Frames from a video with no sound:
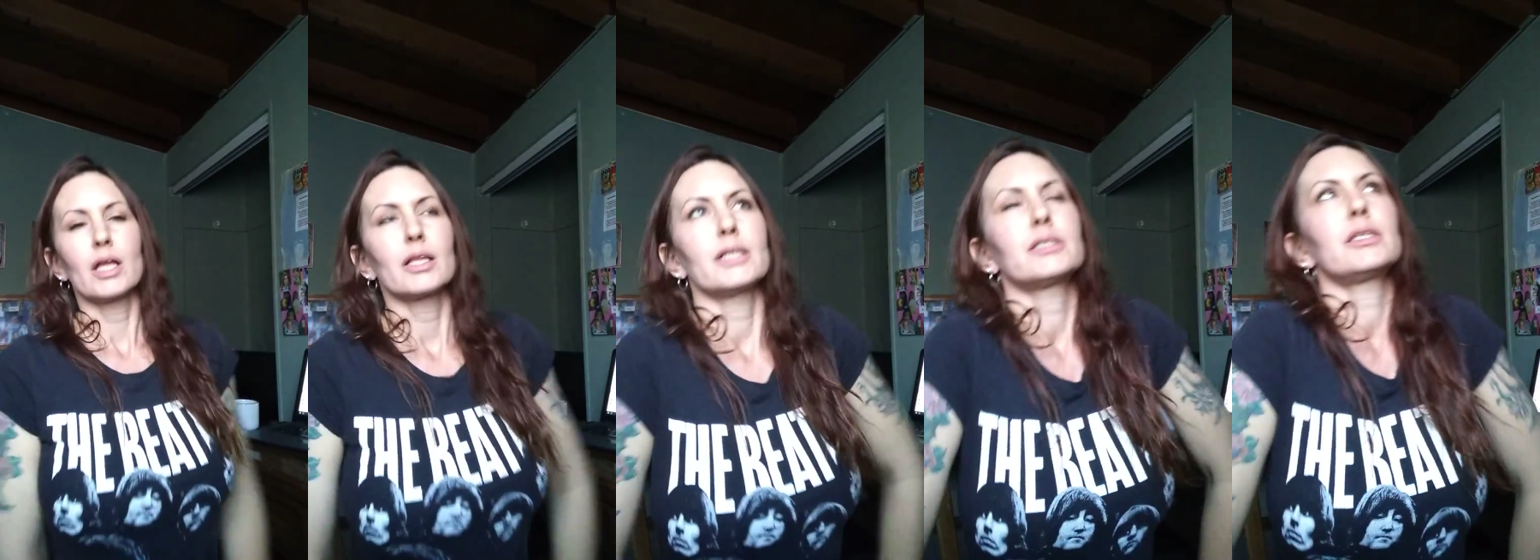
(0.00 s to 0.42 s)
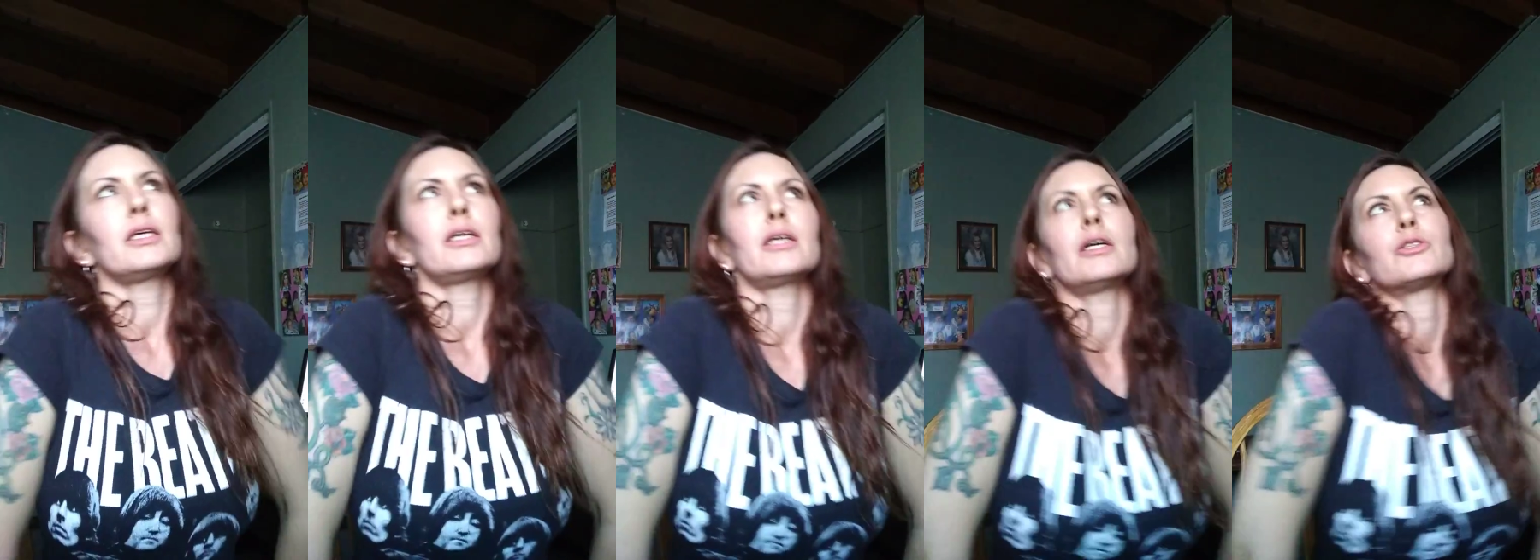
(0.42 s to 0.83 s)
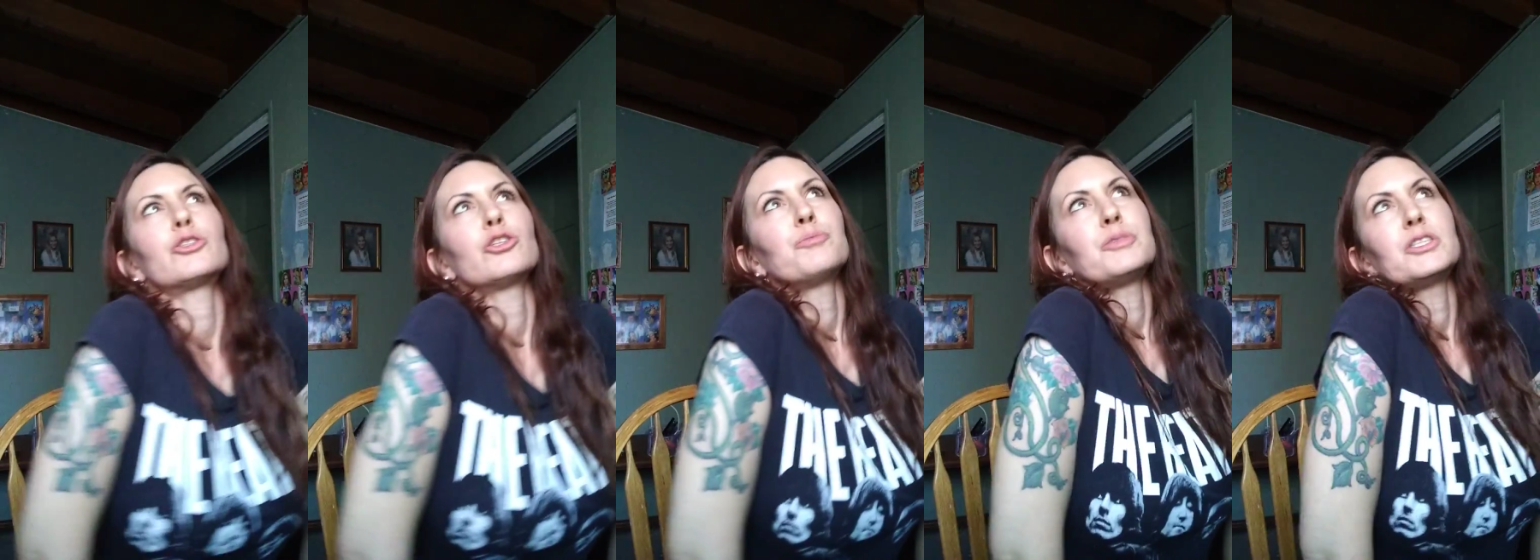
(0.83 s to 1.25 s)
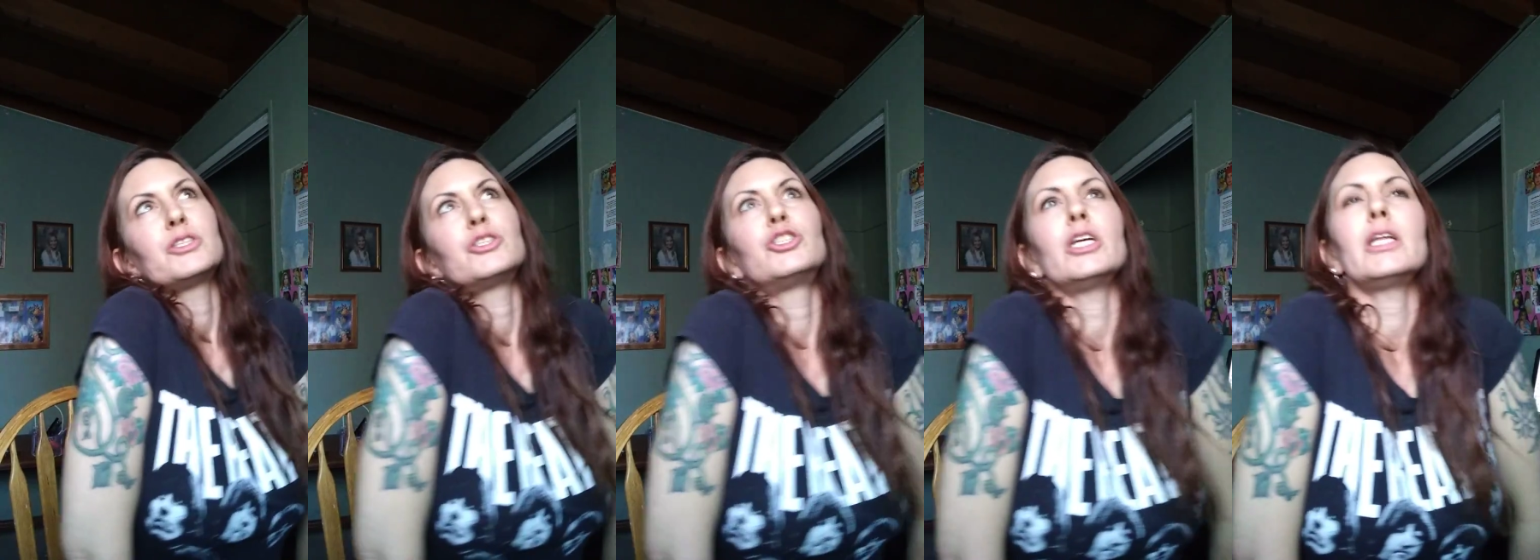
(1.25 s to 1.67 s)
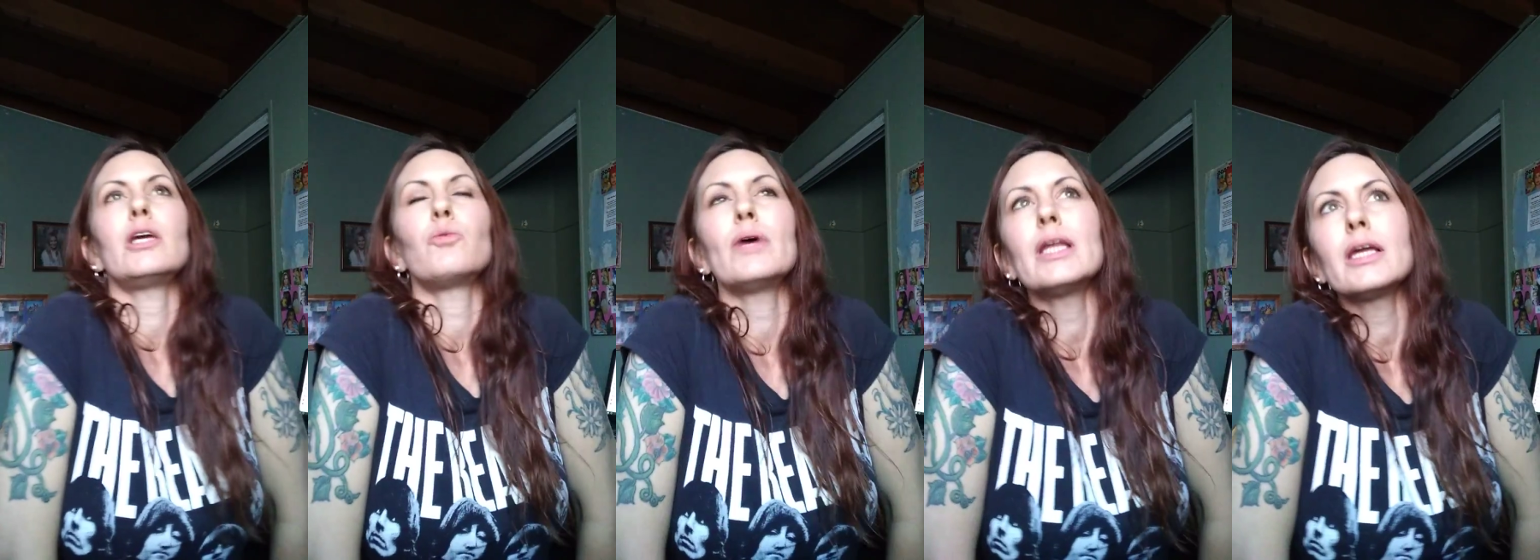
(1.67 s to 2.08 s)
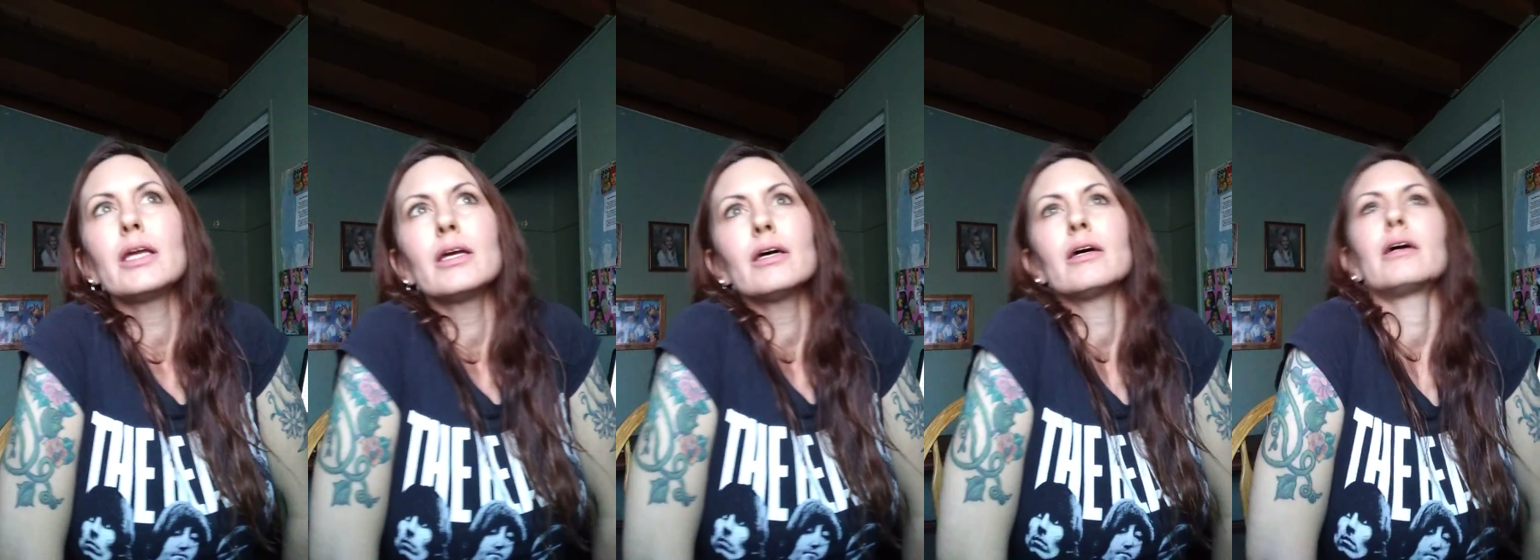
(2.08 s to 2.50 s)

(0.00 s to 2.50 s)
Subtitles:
Let's see, Soup GD Winnie.